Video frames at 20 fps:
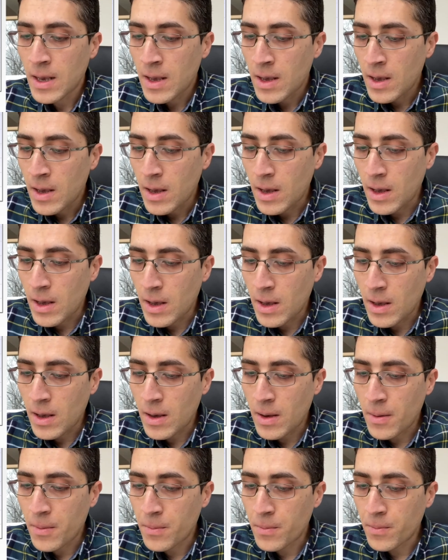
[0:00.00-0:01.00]

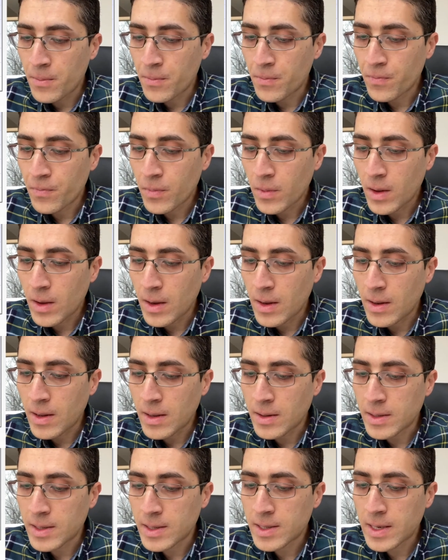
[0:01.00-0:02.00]

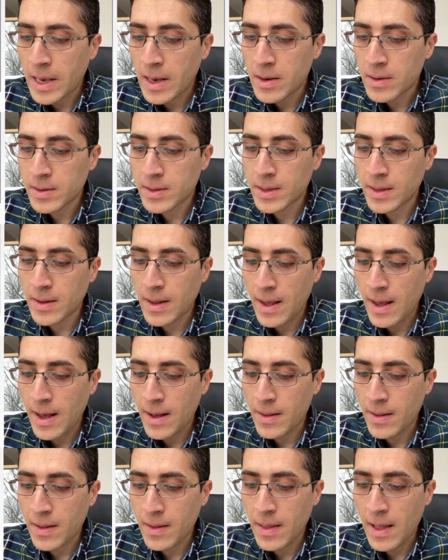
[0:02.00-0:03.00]
in sales and
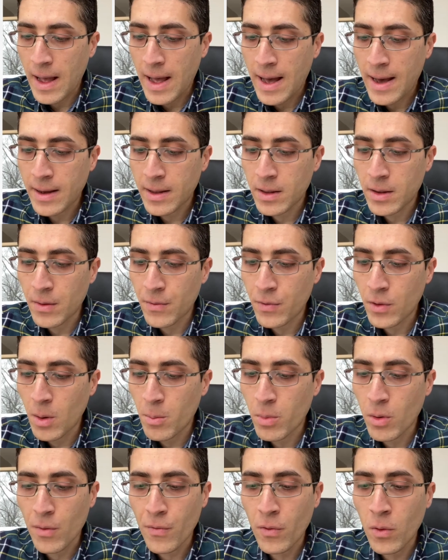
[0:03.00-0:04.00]
the active
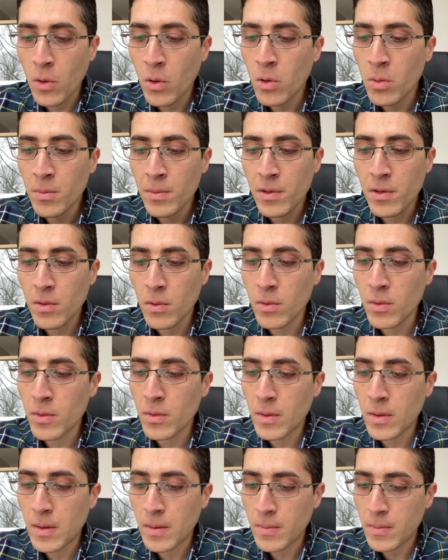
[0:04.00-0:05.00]
number of homes.
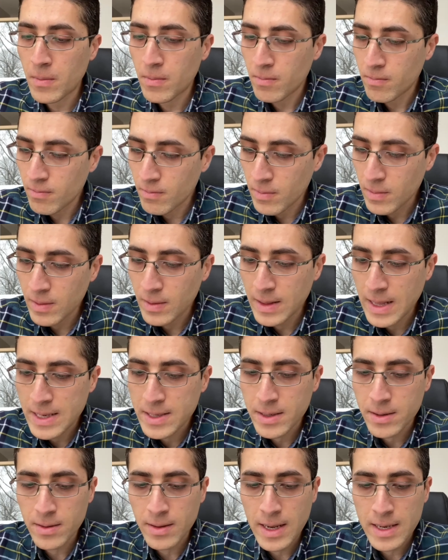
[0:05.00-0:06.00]
So the
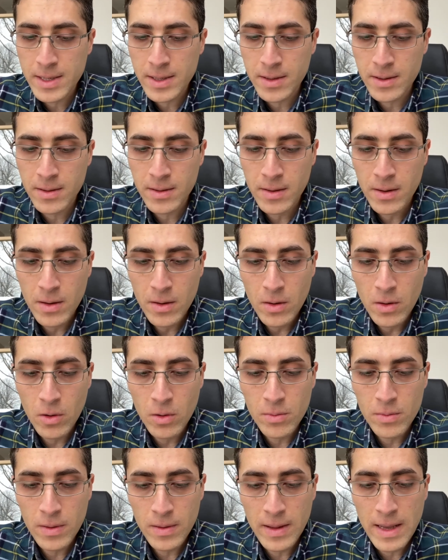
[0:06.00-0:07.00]
less
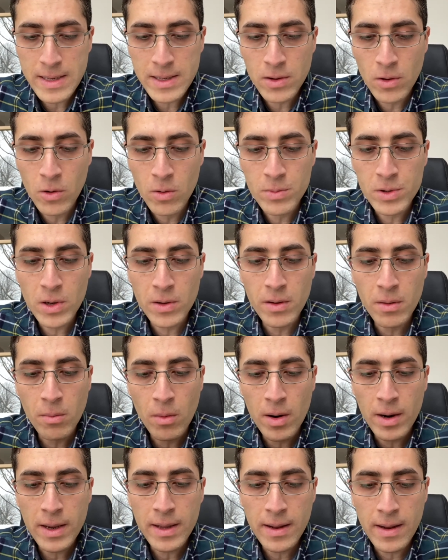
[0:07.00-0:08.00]
homes on the
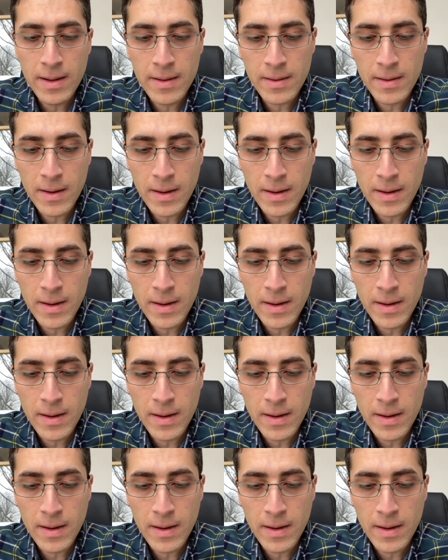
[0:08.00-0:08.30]
market, and